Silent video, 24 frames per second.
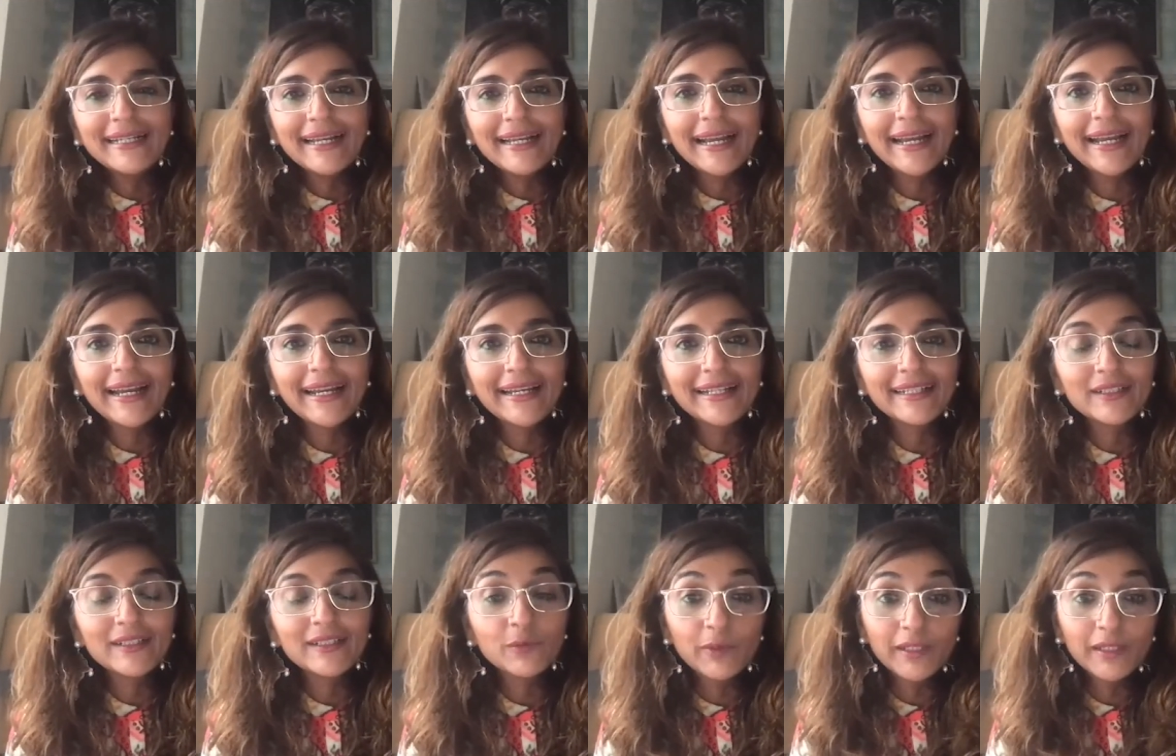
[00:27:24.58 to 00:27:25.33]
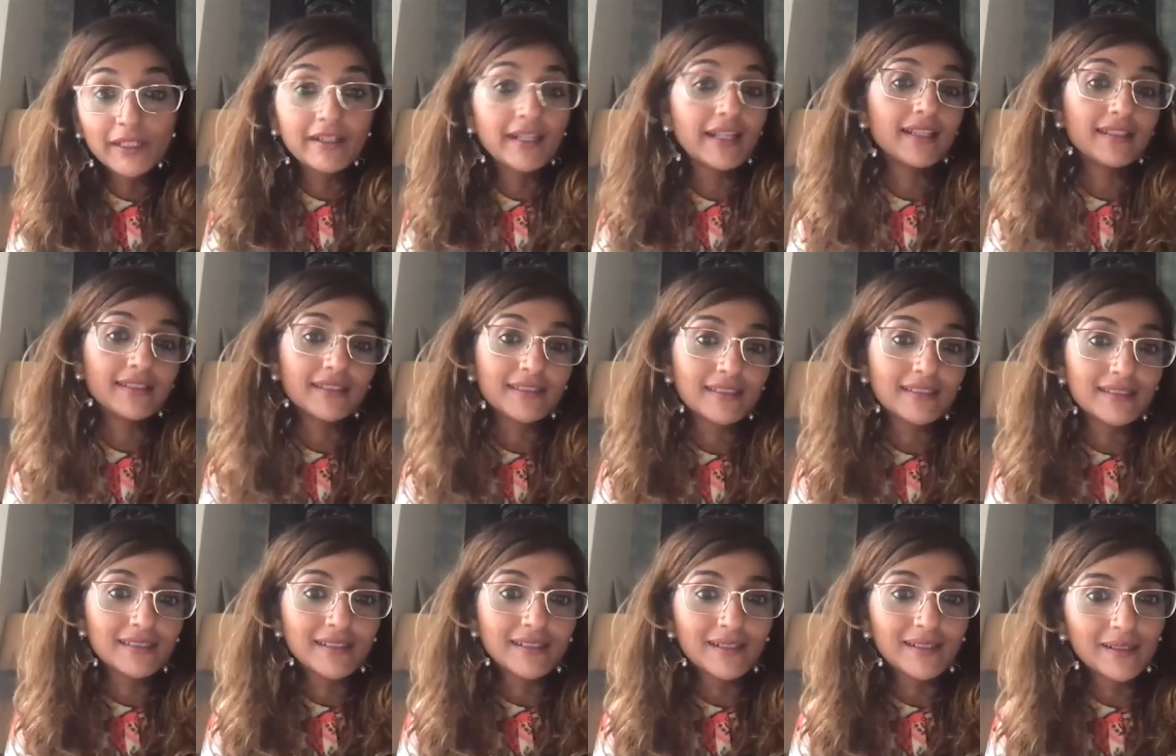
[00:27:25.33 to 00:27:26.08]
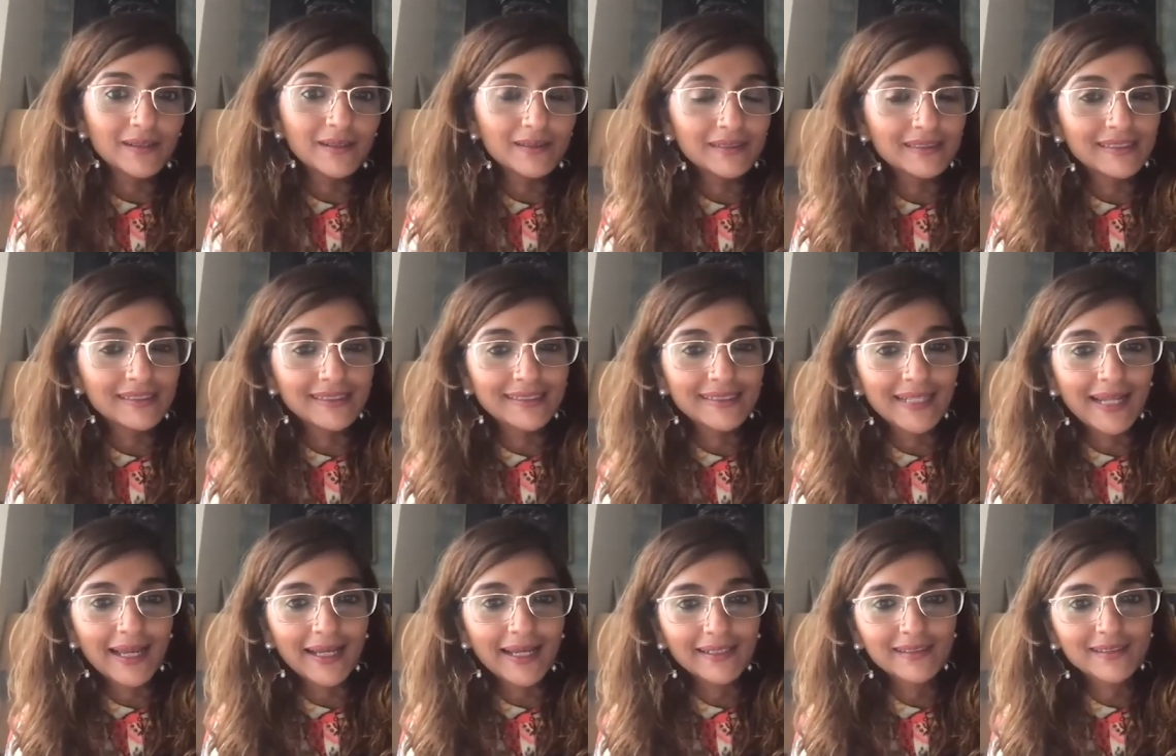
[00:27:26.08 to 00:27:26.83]
and we raised uh, 6
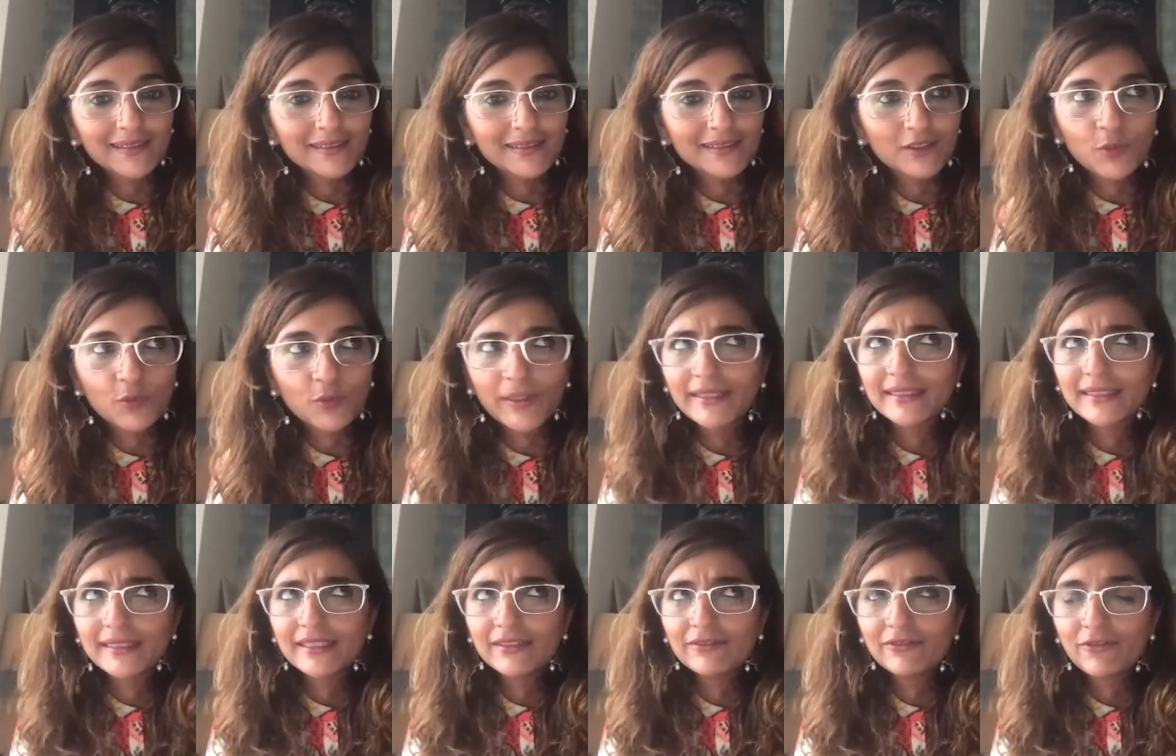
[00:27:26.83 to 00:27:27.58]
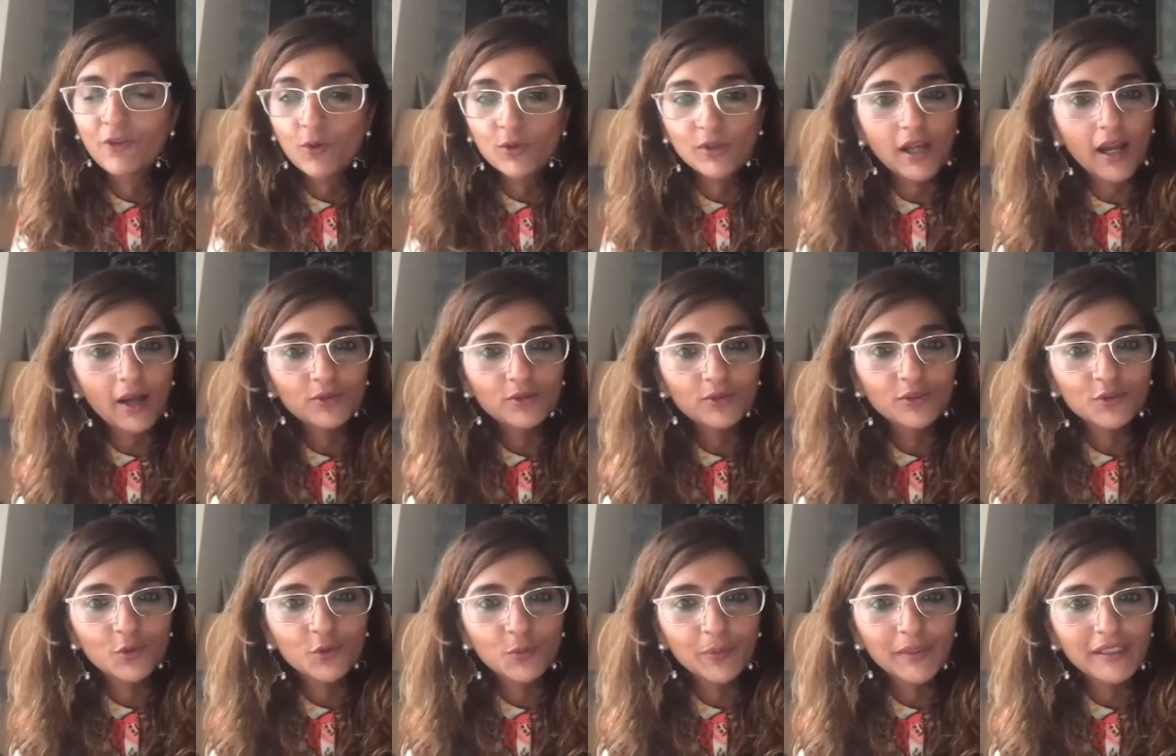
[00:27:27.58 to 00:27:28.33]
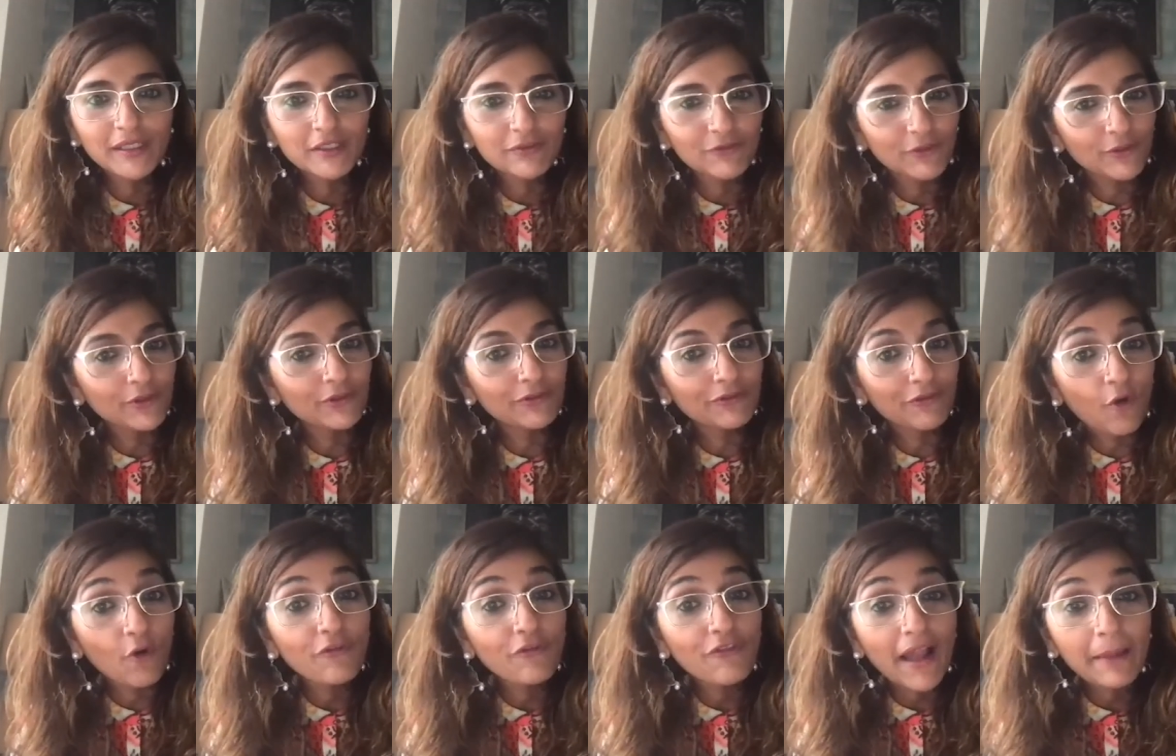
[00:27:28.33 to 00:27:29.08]
lakh 24000 rupees for
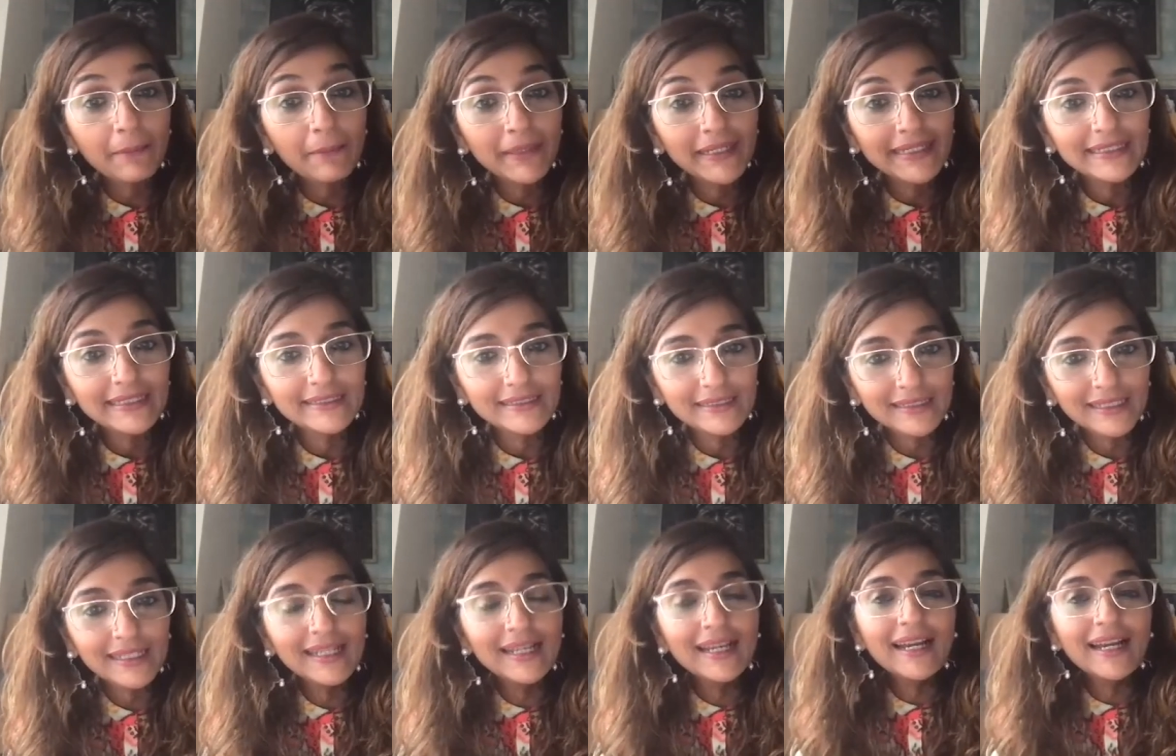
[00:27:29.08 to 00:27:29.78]
four families